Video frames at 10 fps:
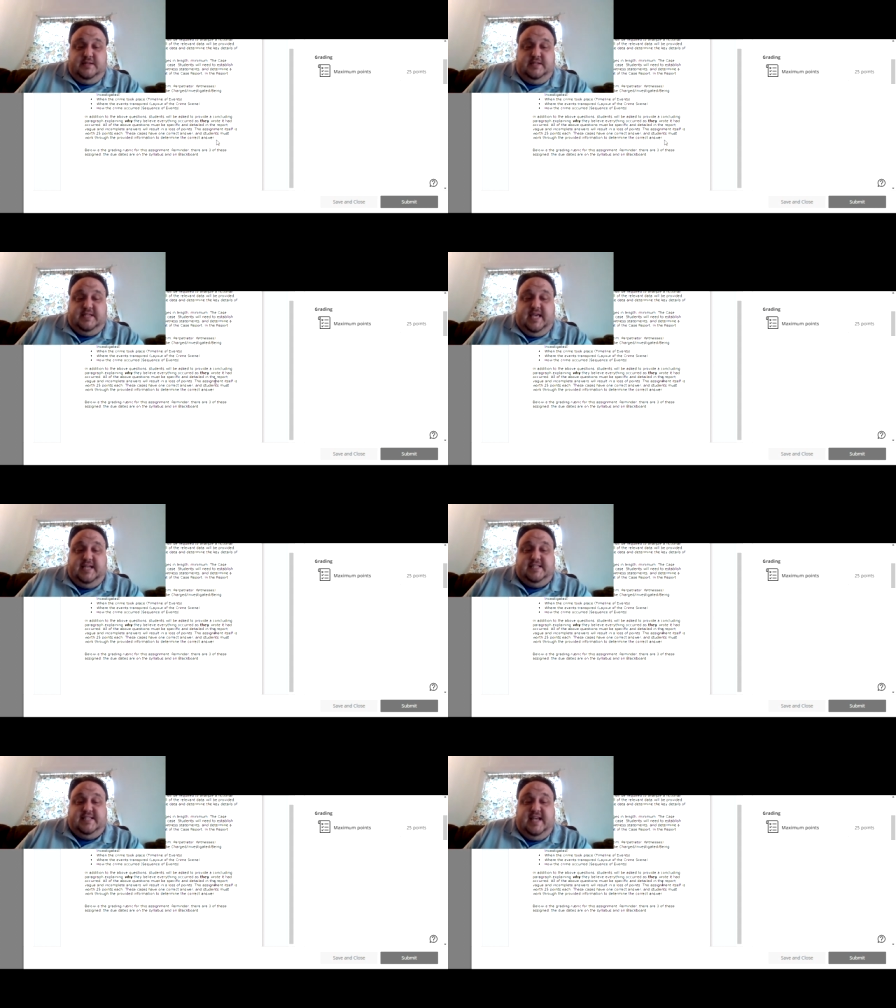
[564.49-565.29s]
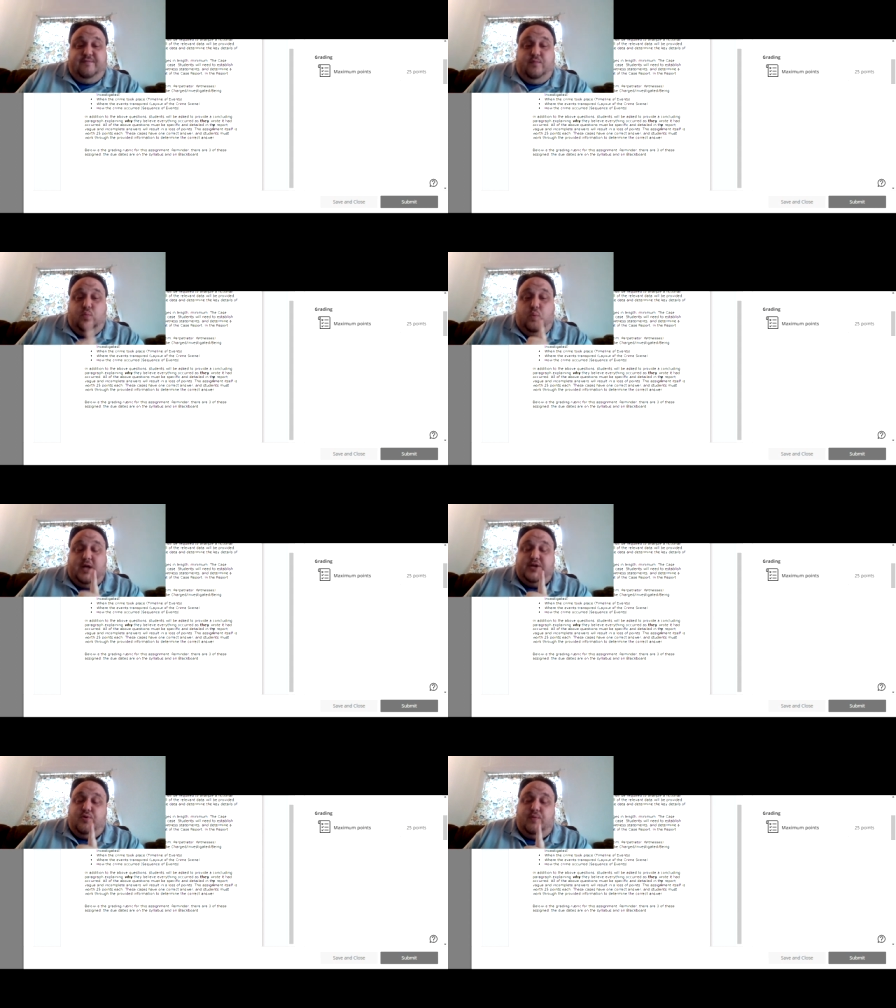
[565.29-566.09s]
These cases have
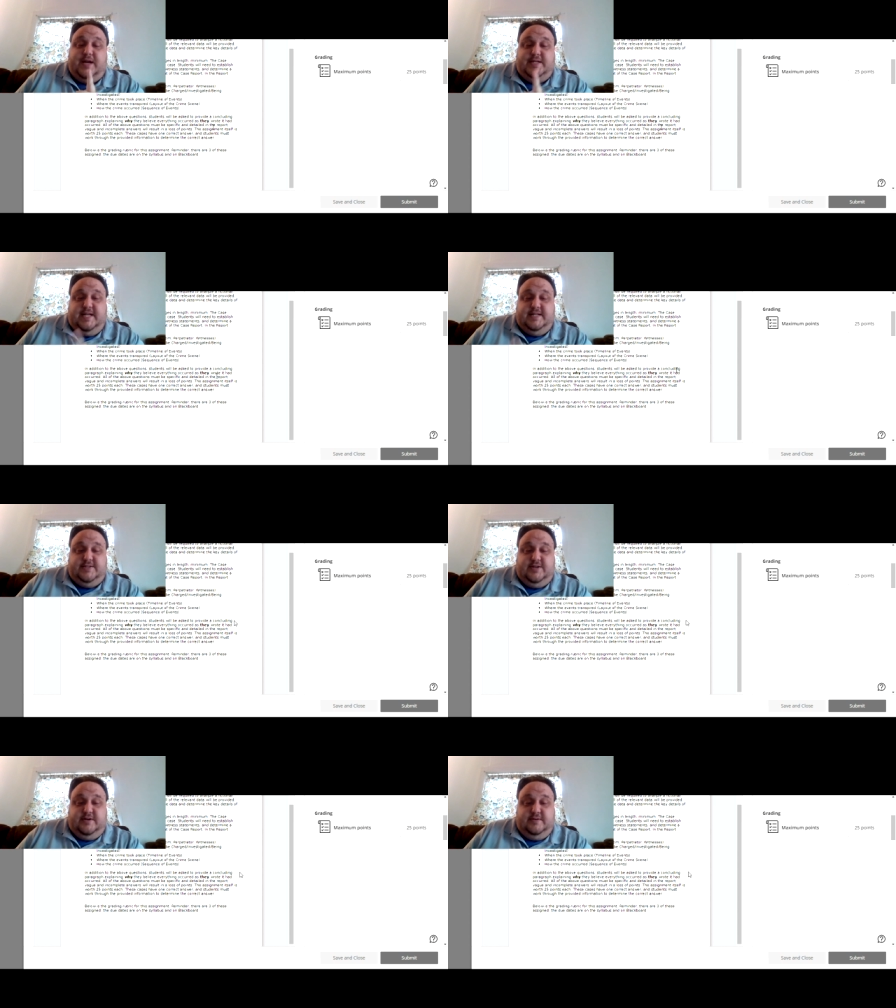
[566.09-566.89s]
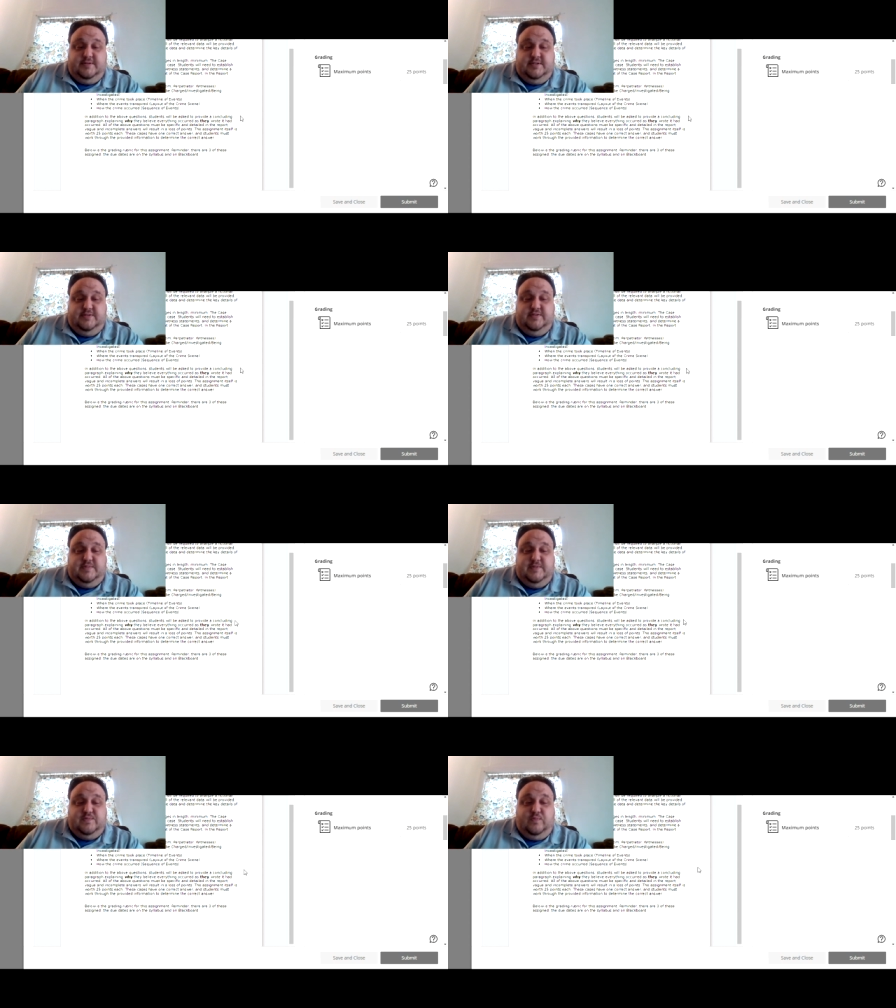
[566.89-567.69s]
one correct answer.
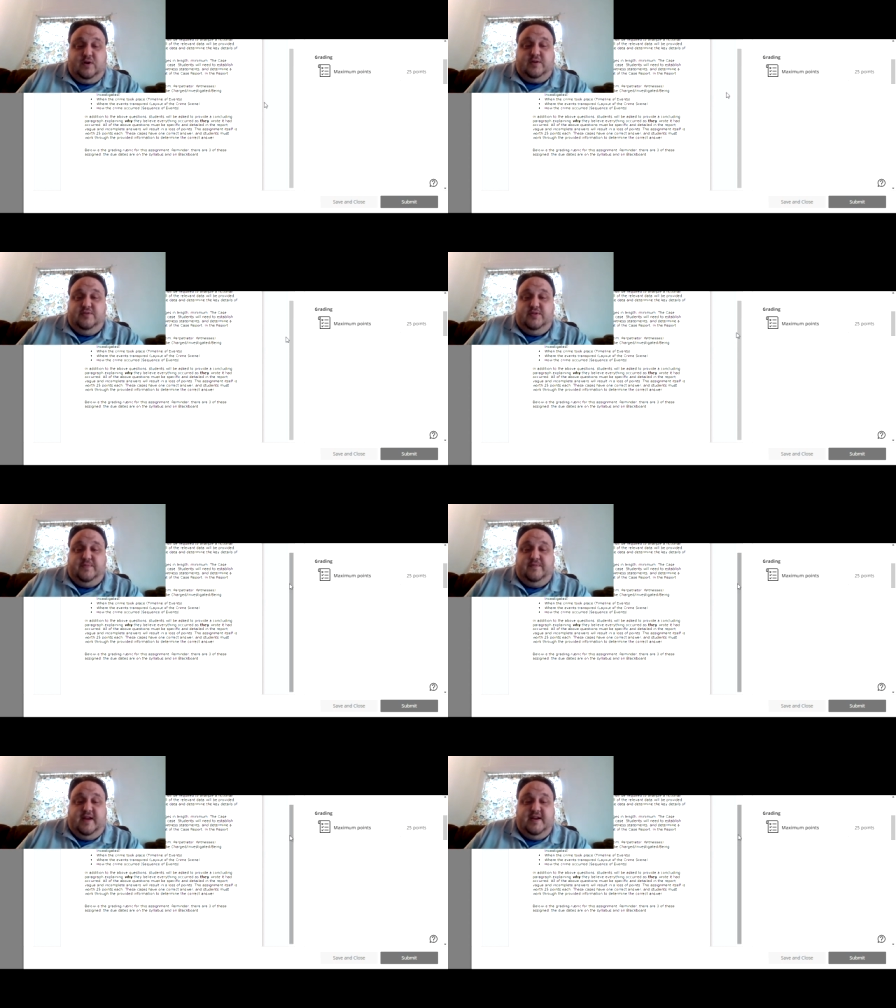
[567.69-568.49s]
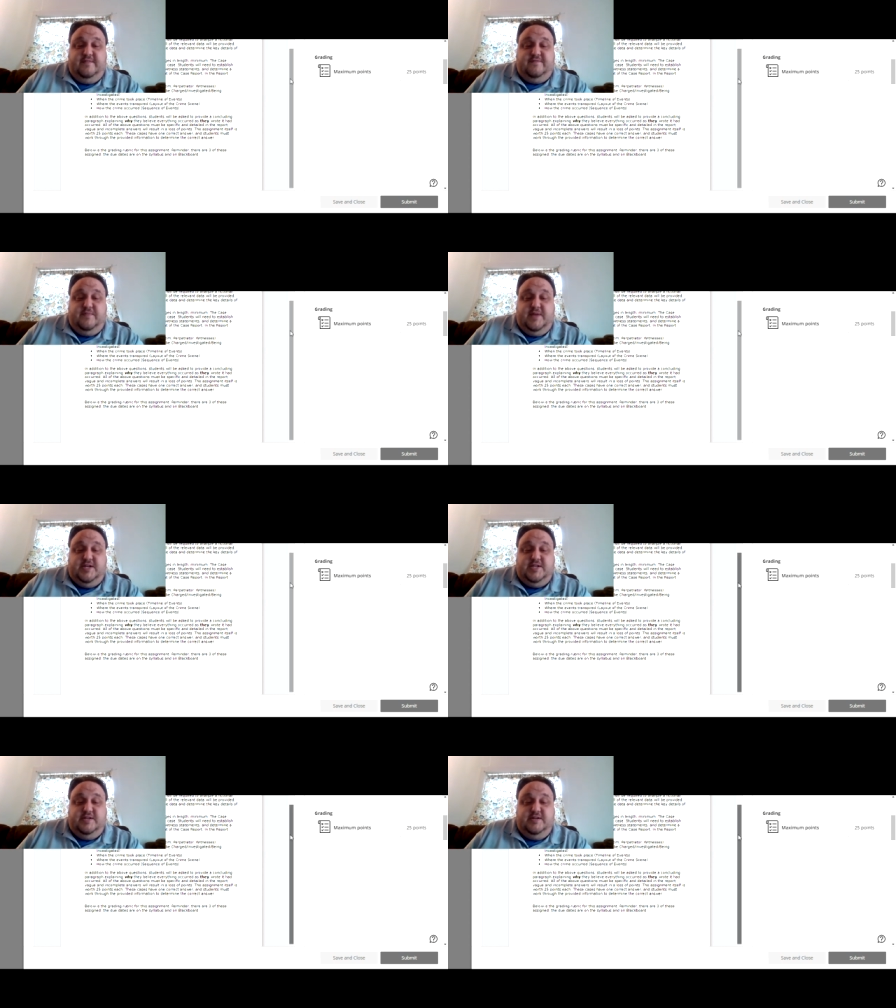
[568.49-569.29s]
Students must work through the provided
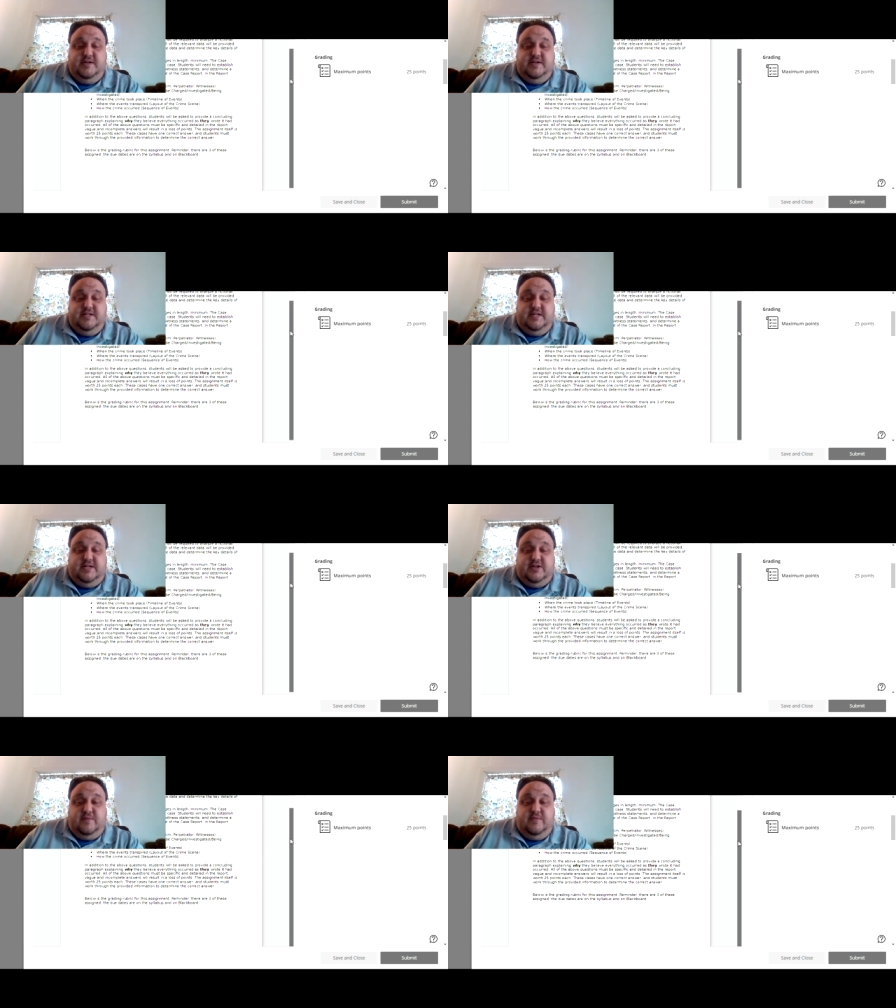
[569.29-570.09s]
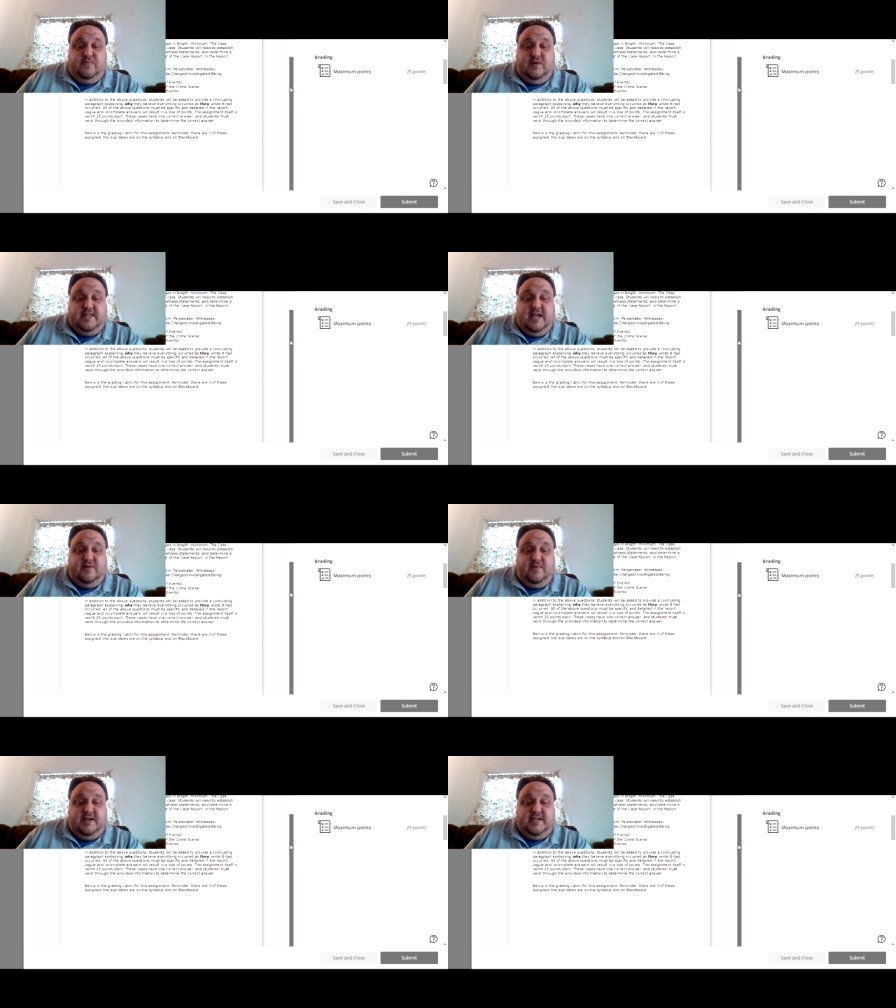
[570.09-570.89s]
information to determine what that
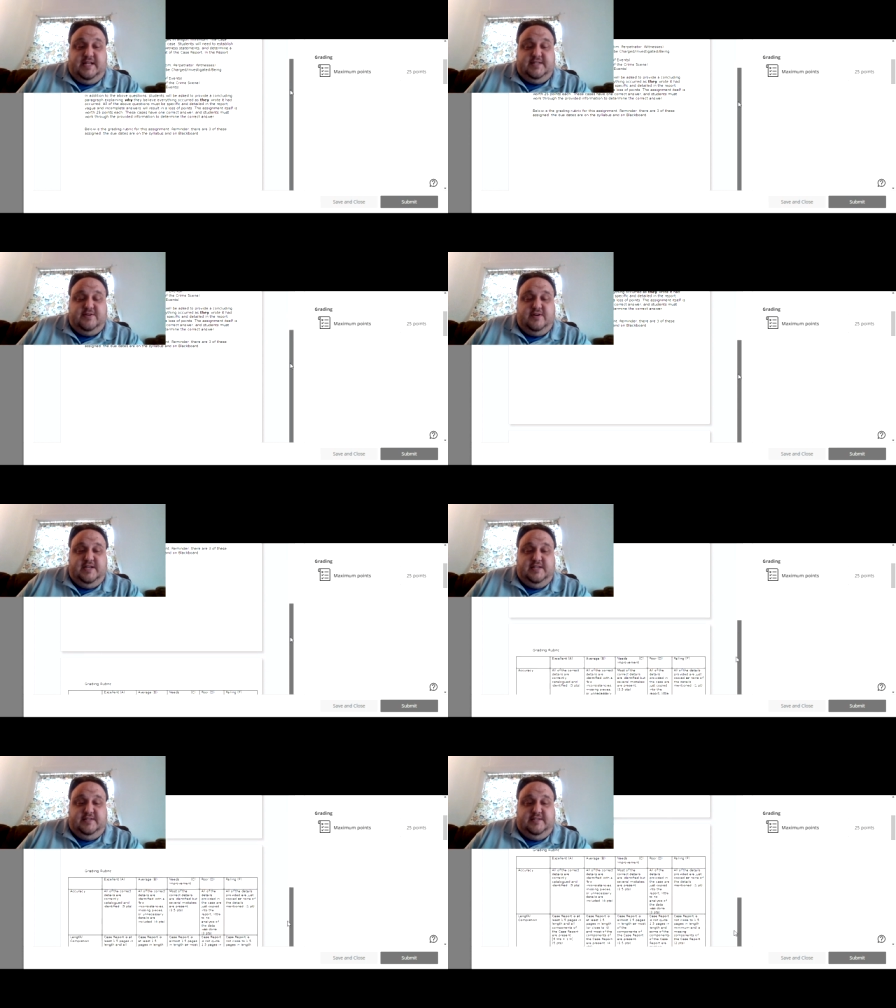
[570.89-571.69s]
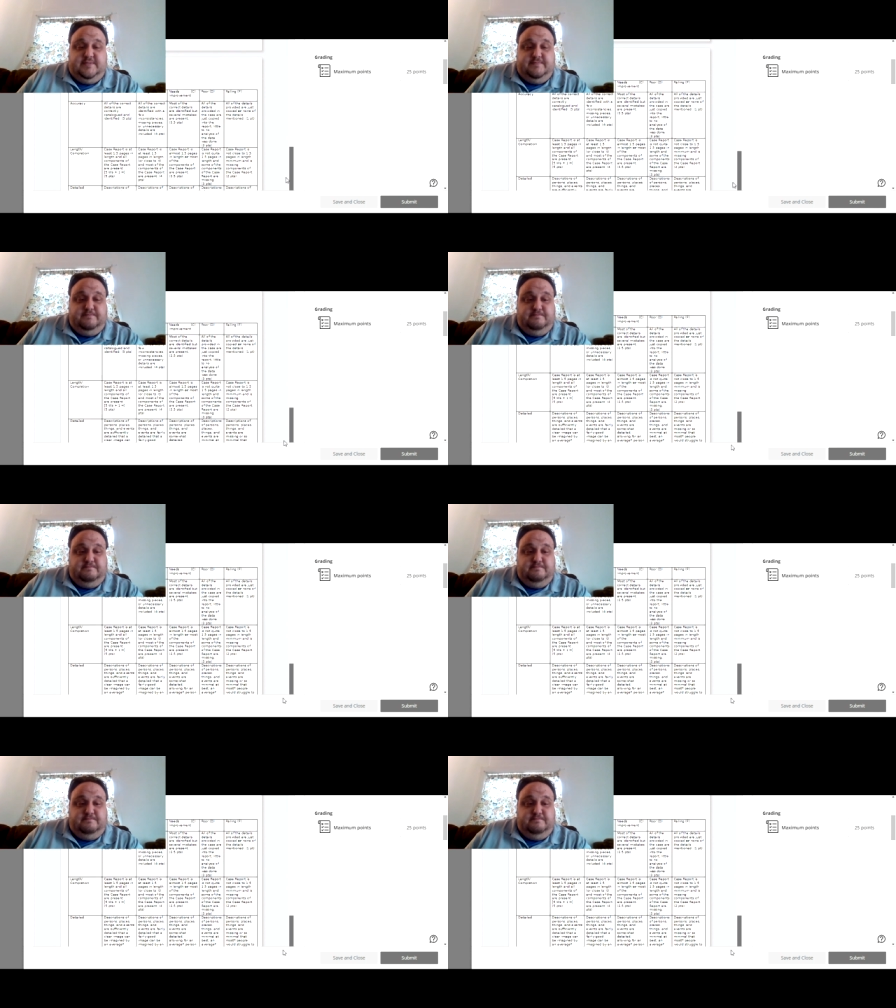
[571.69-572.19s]
correct answer is.